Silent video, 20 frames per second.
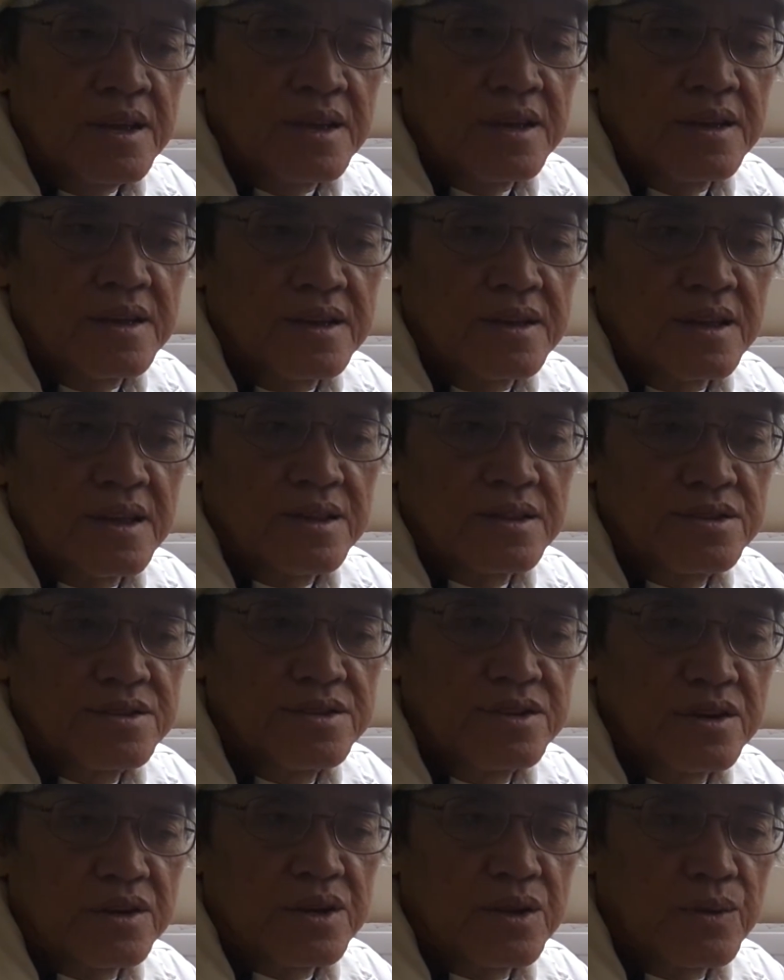a
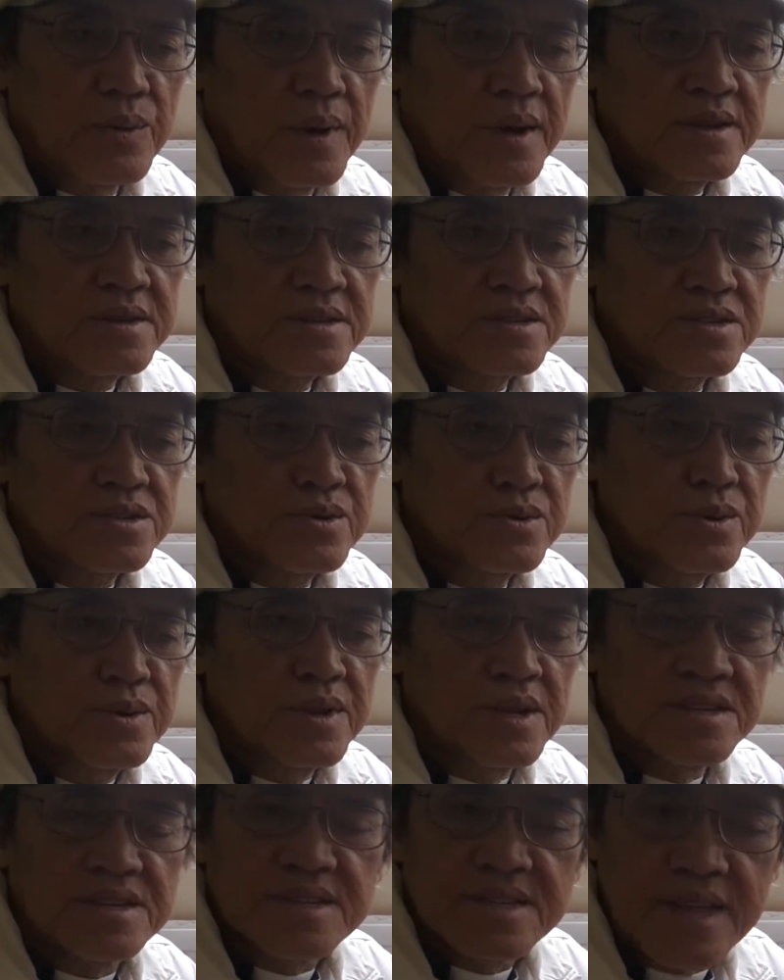Johnny West
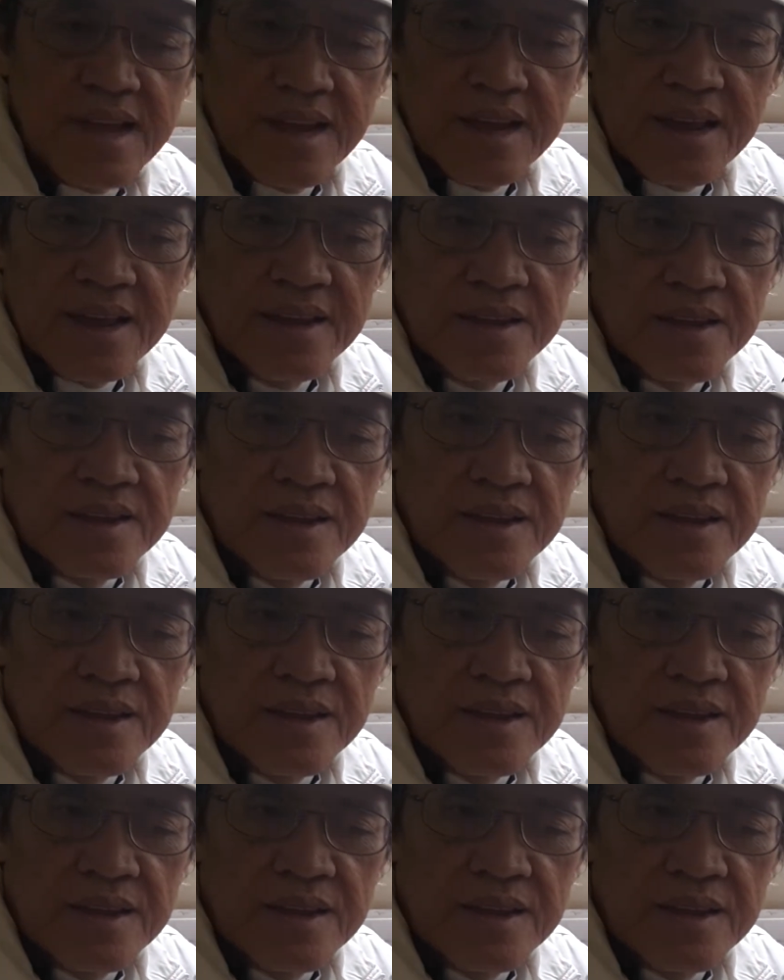tuna steak